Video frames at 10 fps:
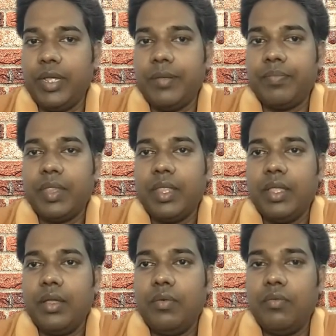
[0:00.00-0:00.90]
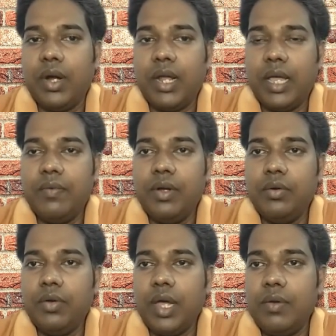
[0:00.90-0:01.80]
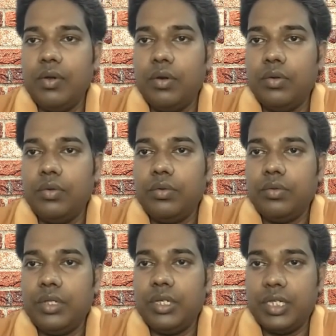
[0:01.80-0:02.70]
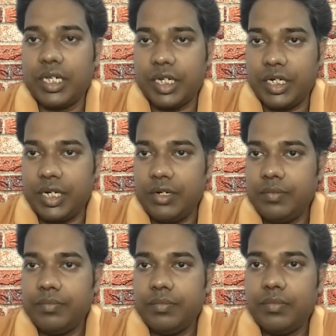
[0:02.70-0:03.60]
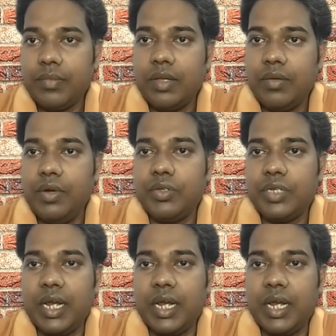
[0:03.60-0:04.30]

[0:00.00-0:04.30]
Okay, what I will do, I will go to this extension video